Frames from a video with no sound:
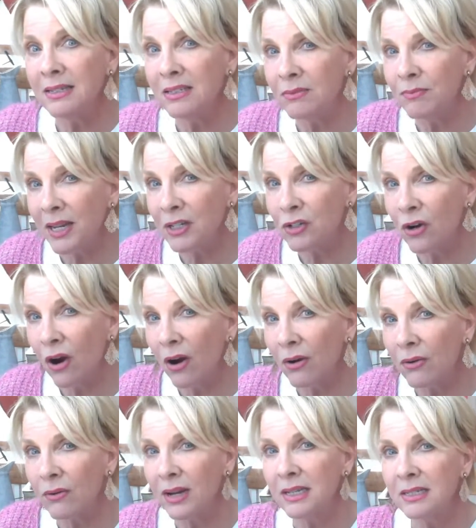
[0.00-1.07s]
makes your
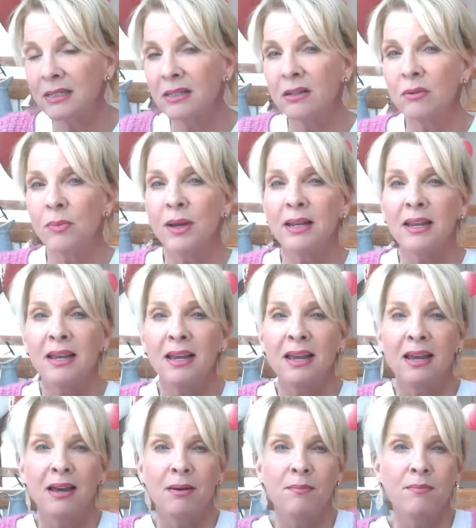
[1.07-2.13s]
heart race a little bit,
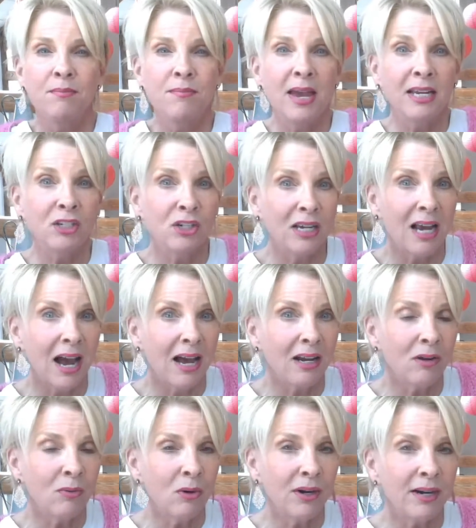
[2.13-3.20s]
makes you kind
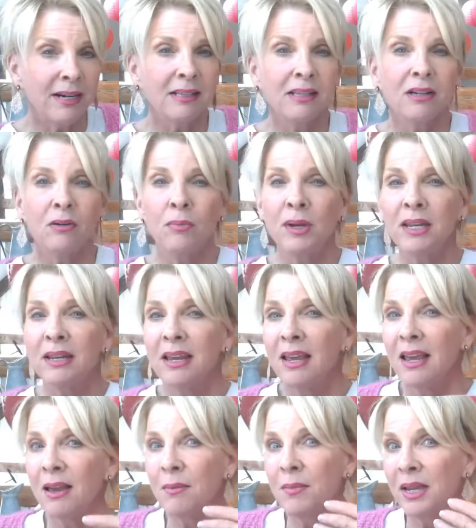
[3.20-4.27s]
of worried a little bit,
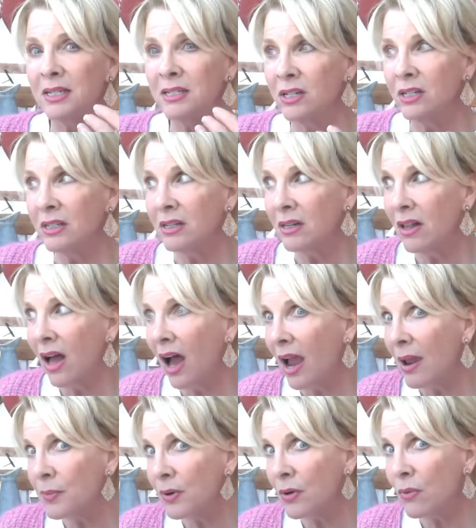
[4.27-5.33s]
makes you a little
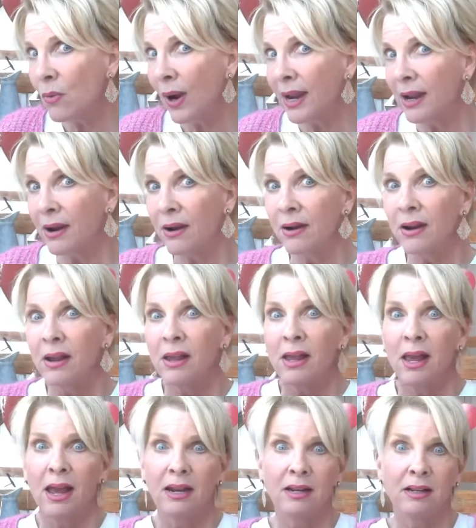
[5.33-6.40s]
hyper aware
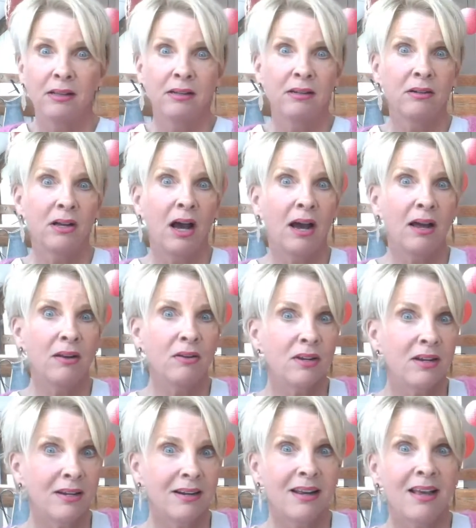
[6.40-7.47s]
and a little kind of
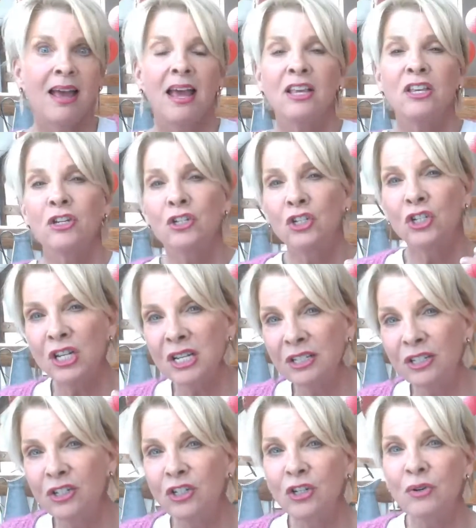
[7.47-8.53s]
and you
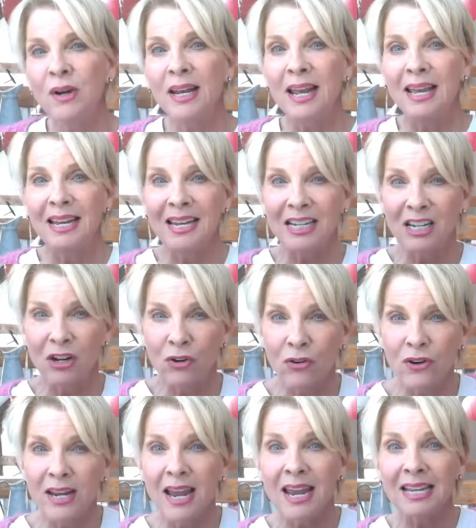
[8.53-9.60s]
just do it, and it
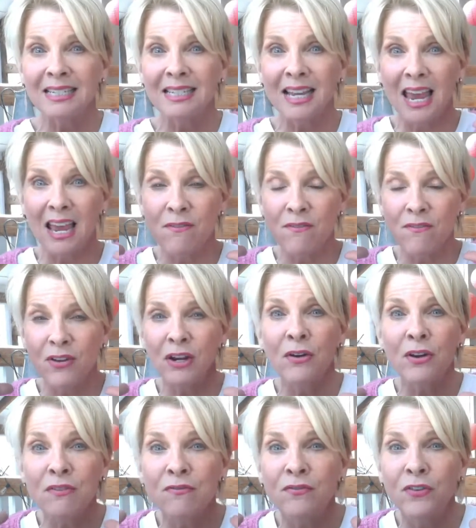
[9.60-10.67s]
creates a
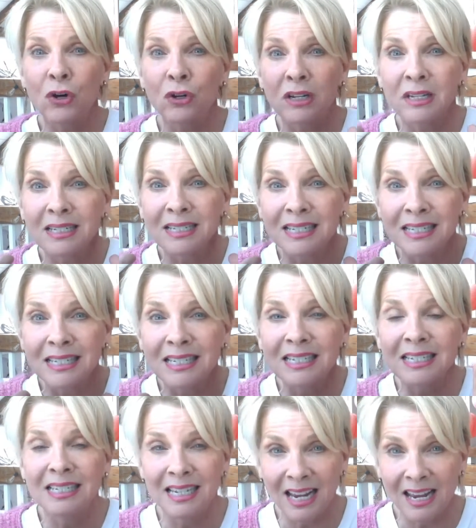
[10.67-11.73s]
very focused
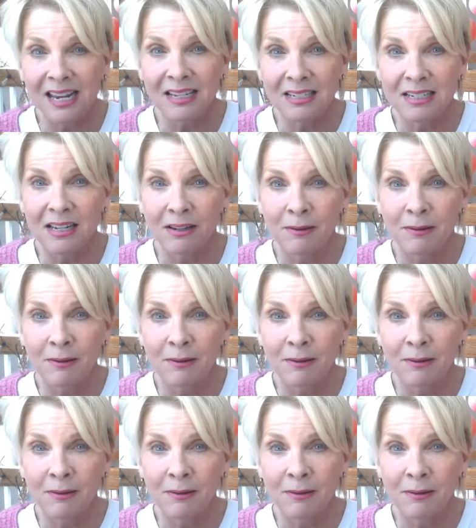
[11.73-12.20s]
state,